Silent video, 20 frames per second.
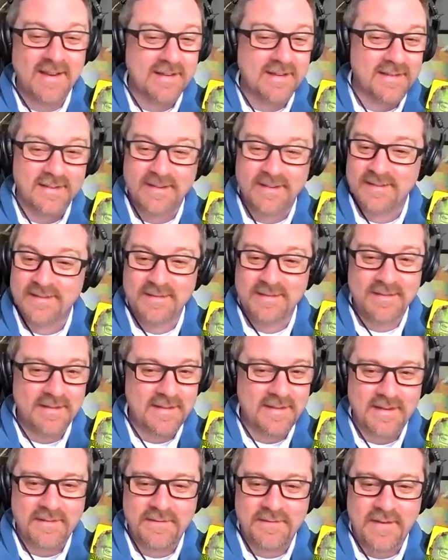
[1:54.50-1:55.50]
excellent.
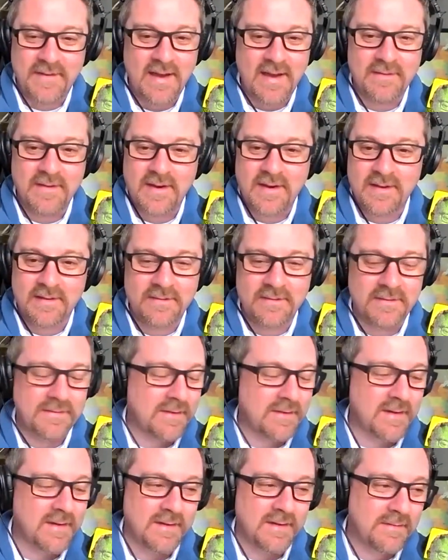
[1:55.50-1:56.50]
That five out of
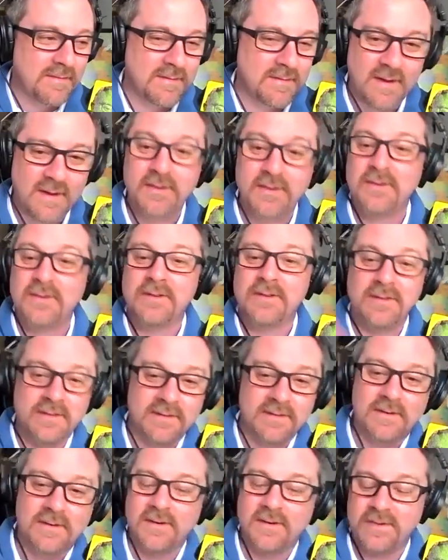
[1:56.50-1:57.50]
uh, hundreds
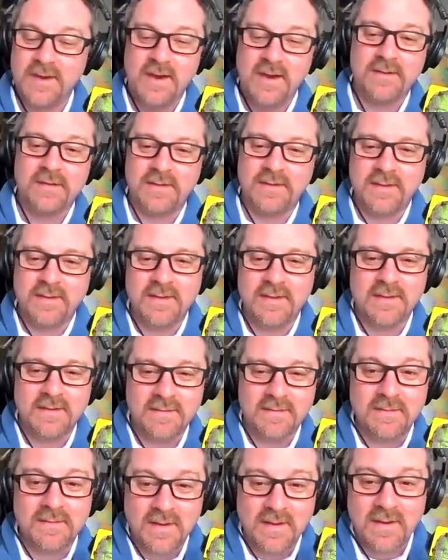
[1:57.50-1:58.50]
or thousands
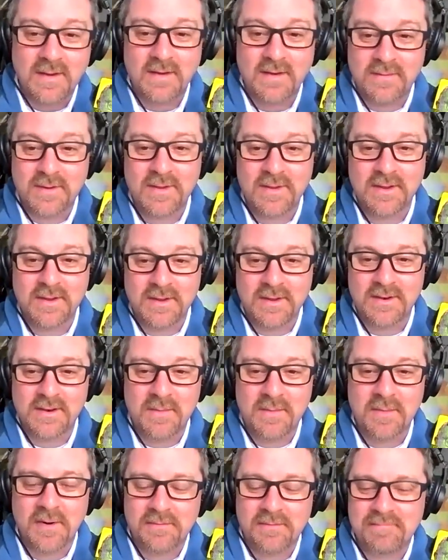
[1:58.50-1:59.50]
is a really good
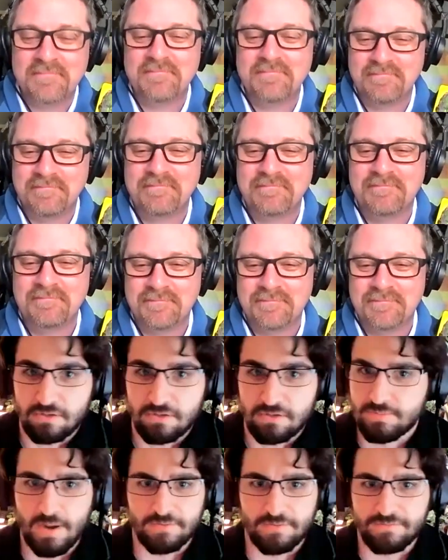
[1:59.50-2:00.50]
number. Oh, no
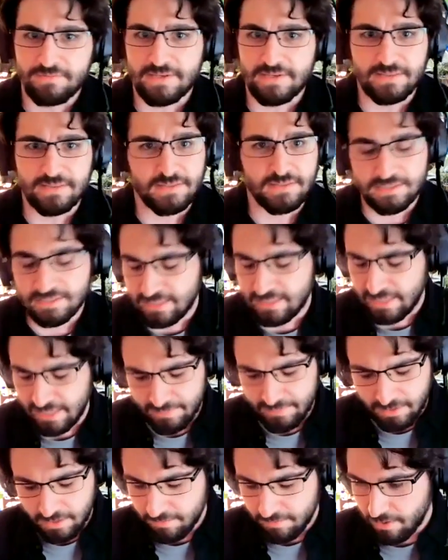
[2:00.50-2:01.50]
small feat. The
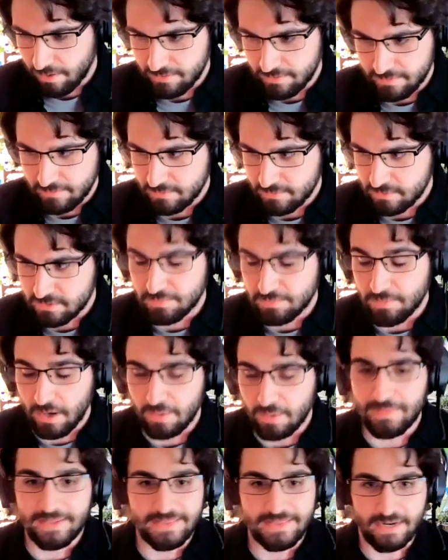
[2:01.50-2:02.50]
sustainability yeah. part,
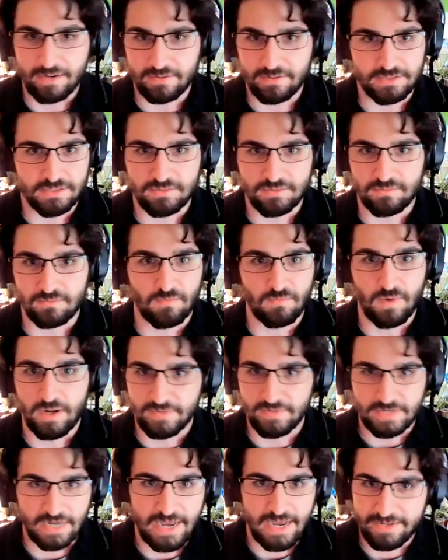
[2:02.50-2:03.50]
department there is one
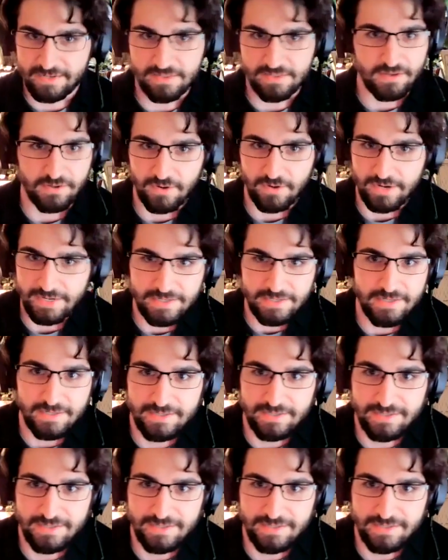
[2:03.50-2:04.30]
of a kind. They're great.